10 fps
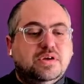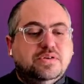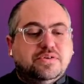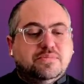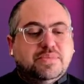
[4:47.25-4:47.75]

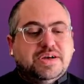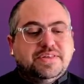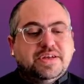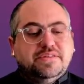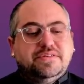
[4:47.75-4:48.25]
So in
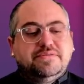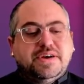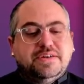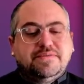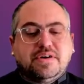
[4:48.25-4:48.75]
Python, to
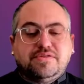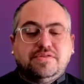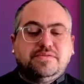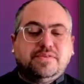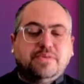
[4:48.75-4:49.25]
define a function,
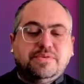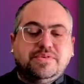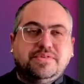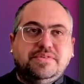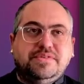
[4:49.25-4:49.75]
you start with
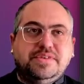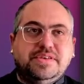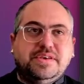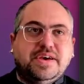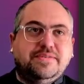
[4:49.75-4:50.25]

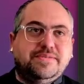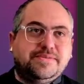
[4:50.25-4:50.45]
def,